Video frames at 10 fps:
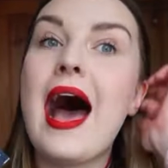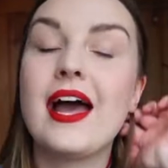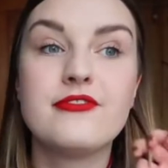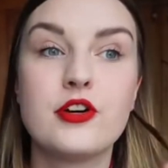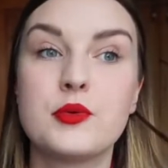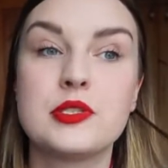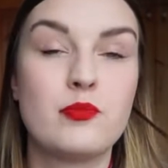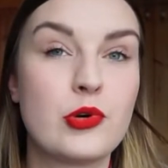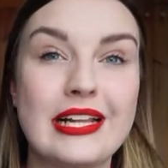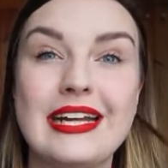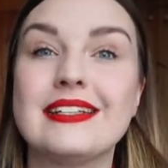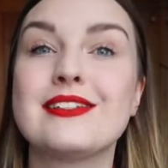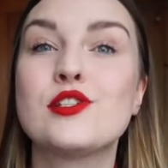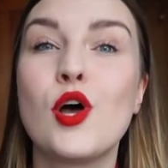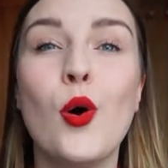I thought it was brilliant,
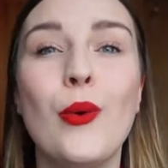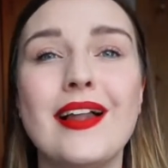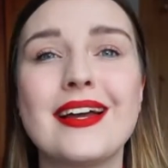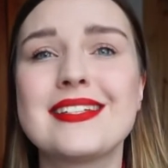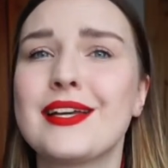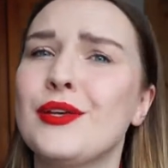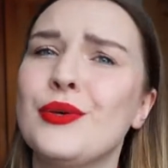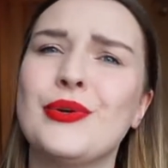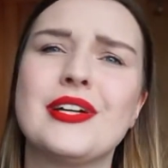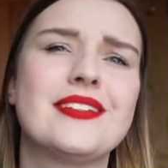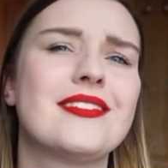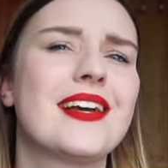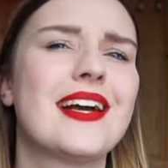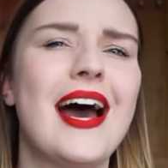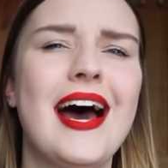so well executed. The
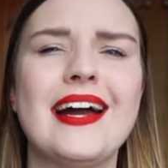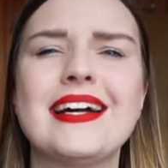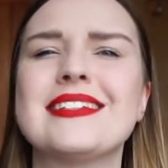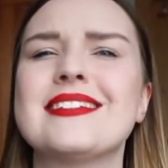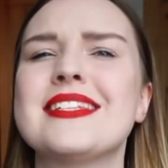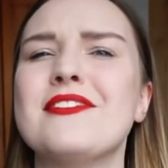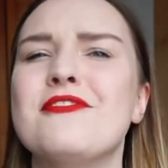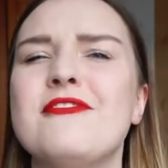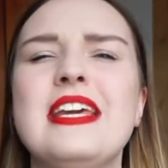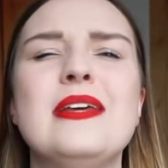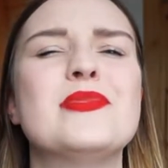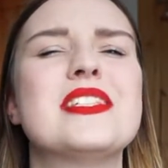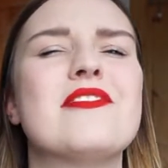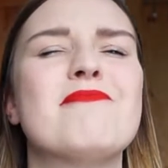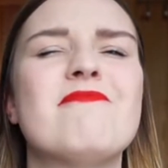characters, the themes,
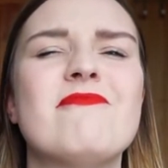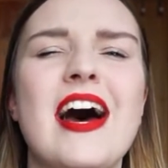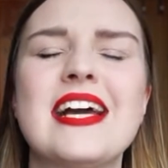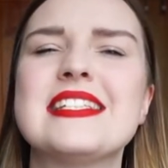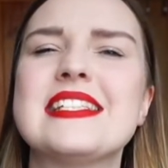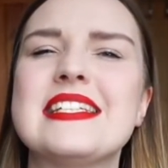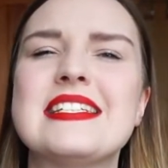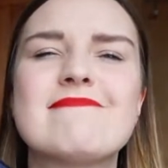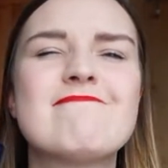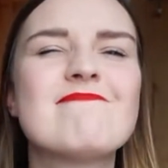the fight scenes,